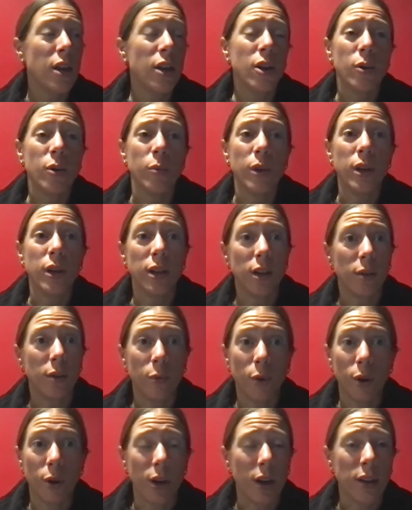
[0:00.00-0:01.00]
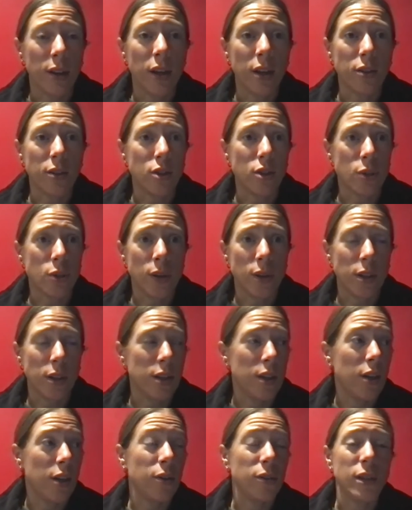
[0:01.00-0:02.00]
we can work on that to strengthen
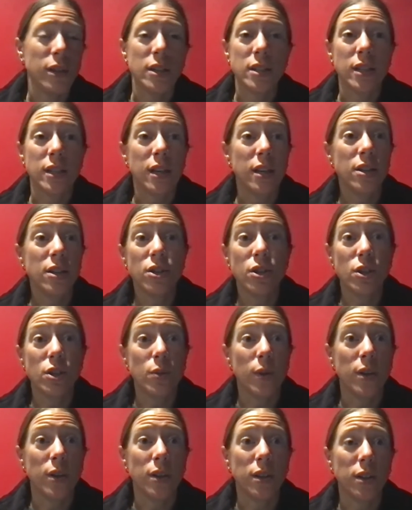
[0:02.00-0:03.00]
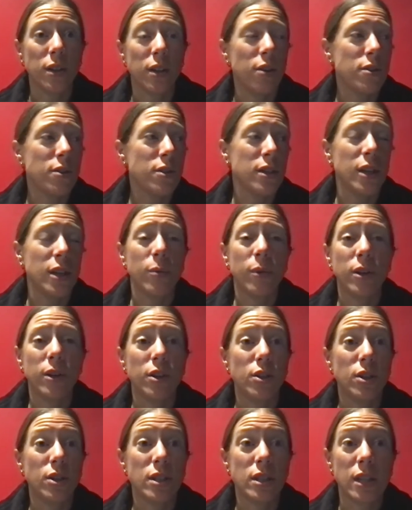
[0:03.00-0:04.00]
that. Or let's say it is a strength of theirs and they want to
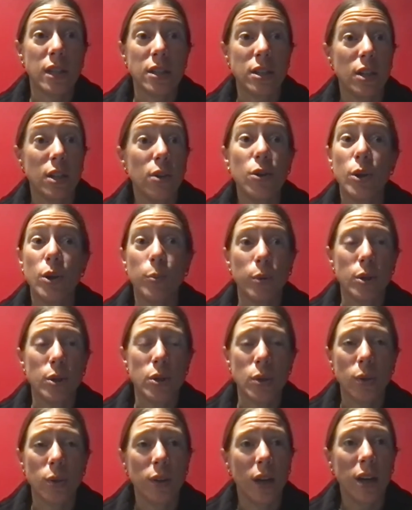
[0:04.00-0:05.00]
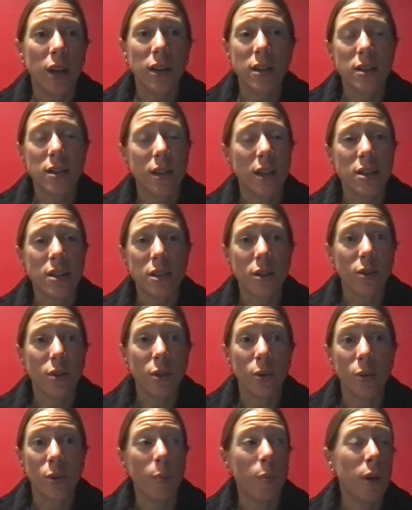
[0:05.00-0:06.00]
just continue to pursue that because that's their
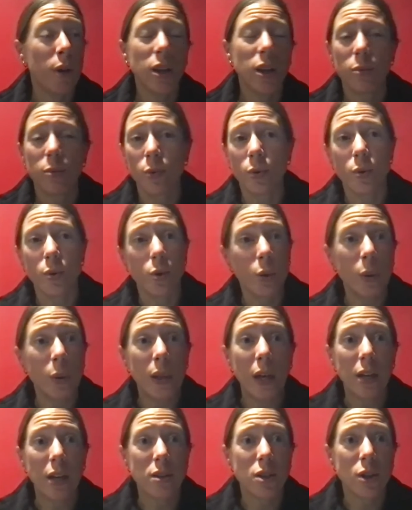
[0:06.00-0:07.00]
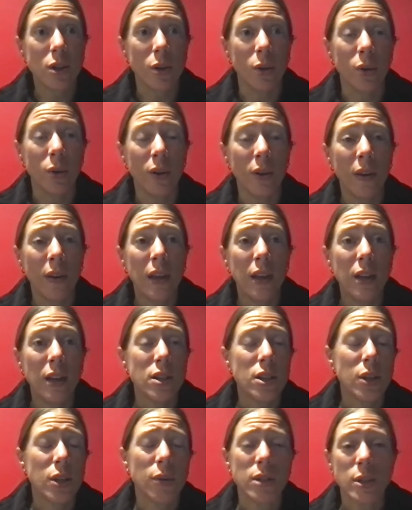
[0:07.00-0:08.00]
career path, we'll do that too.
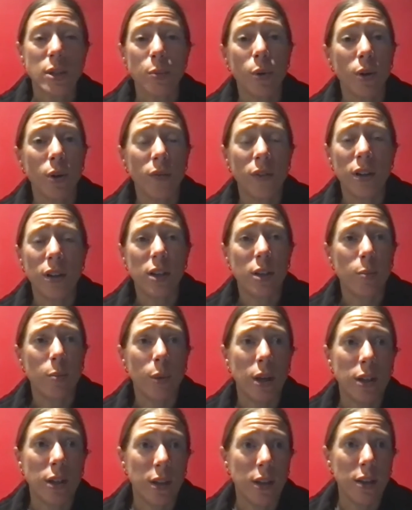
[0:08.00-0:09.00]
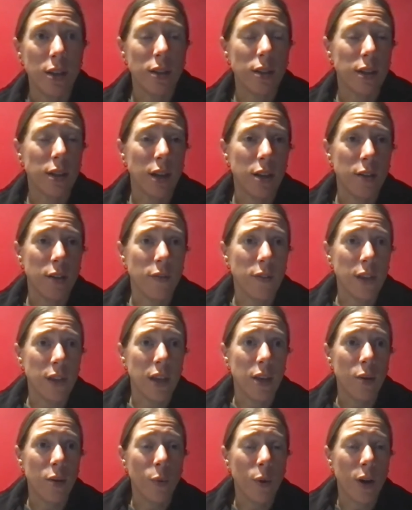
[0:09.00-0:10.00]
So it's more of an independent kind of
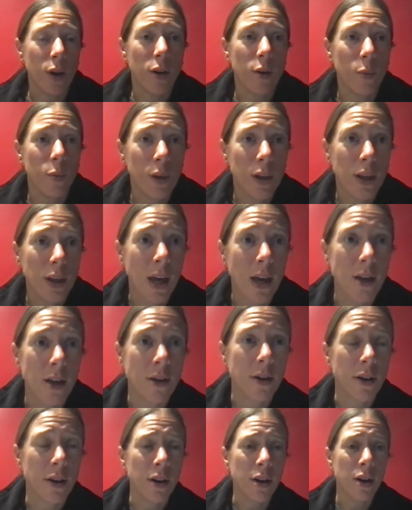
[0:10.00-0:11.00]
thing where we cater,